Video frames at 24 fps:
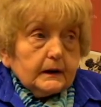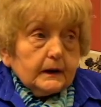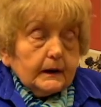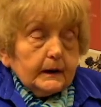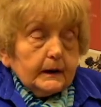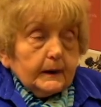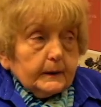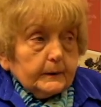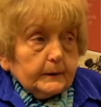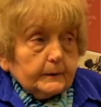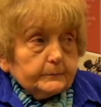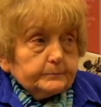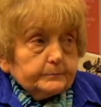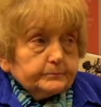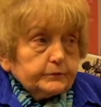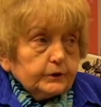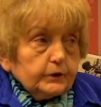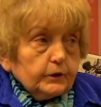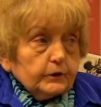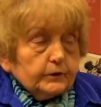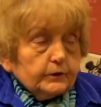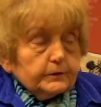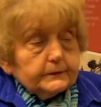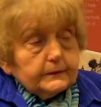uh,
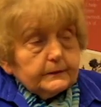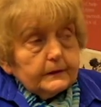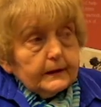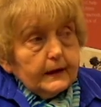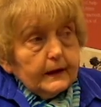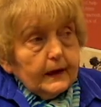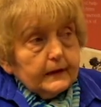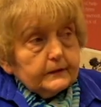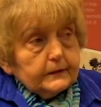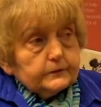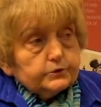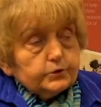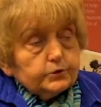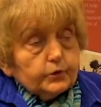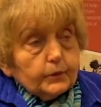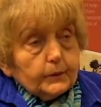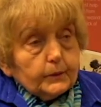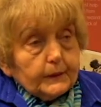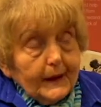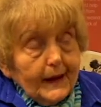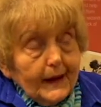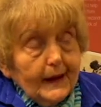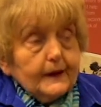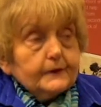Colonel Andrew
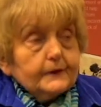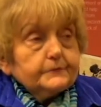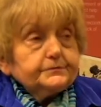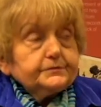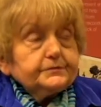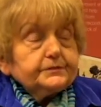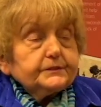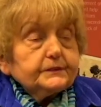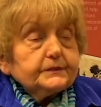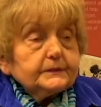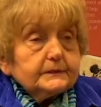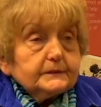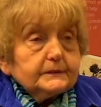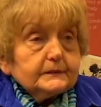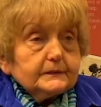Neff,